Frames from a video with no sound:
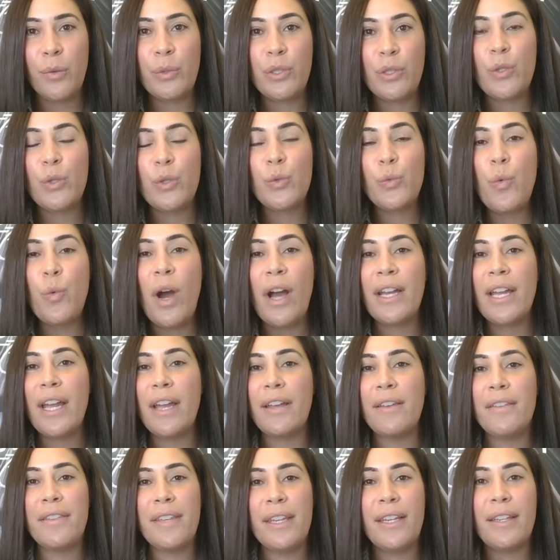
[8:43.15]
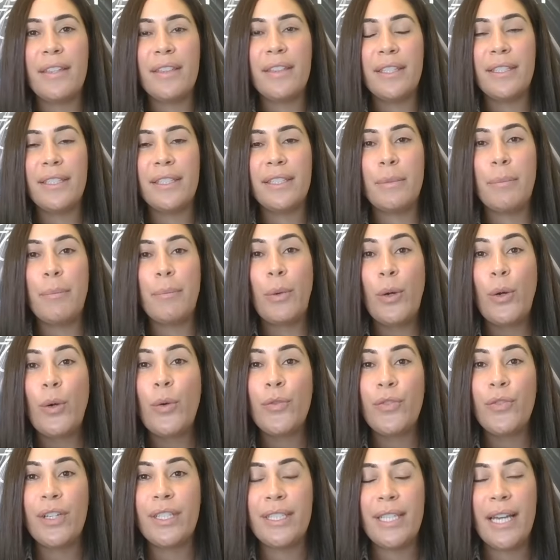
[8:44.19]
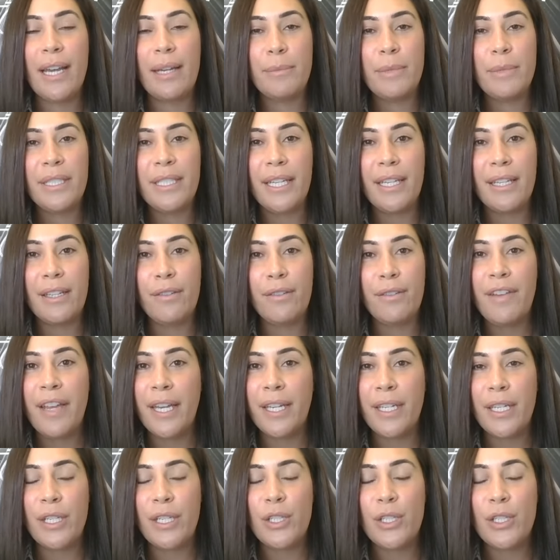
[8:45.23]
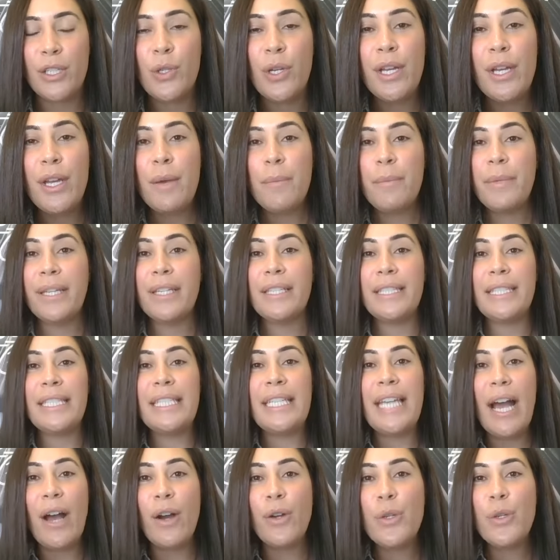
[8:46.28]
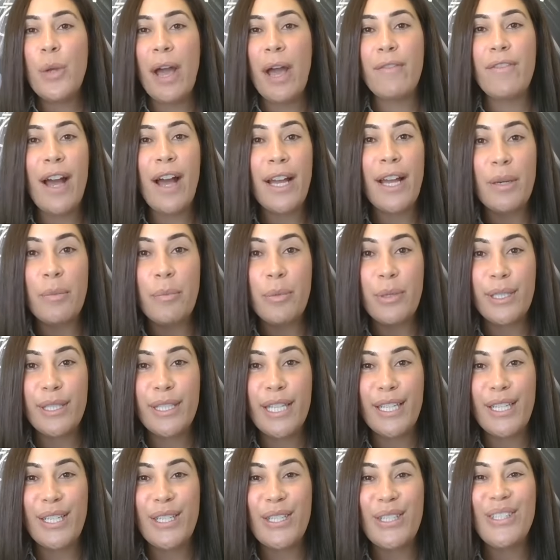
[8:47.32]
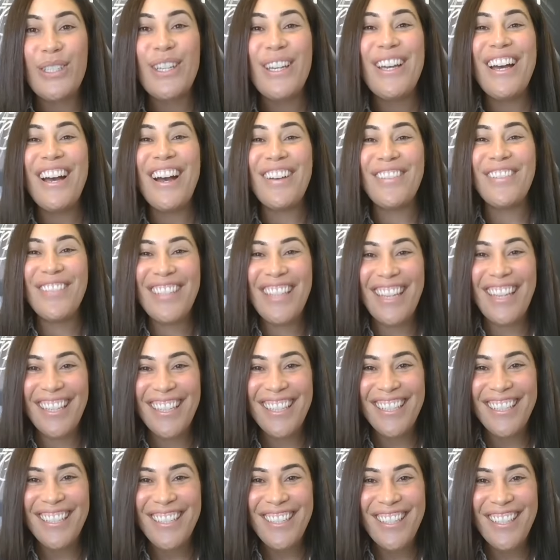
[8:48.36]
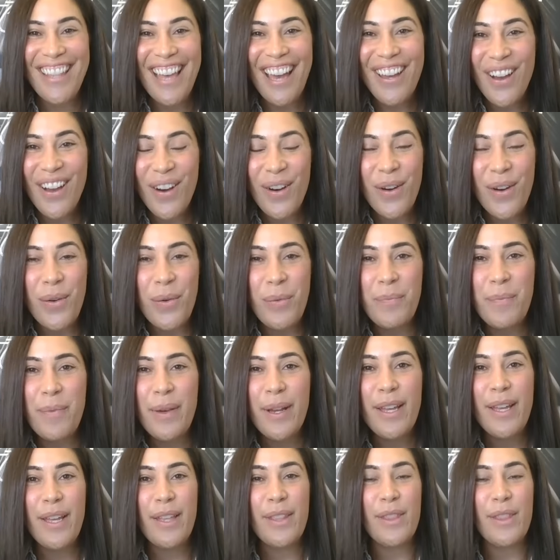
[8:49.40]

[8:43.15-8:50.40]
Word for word: which is why I think this is a perfect time to take advantage because now you have a higher percentage of getting into that home.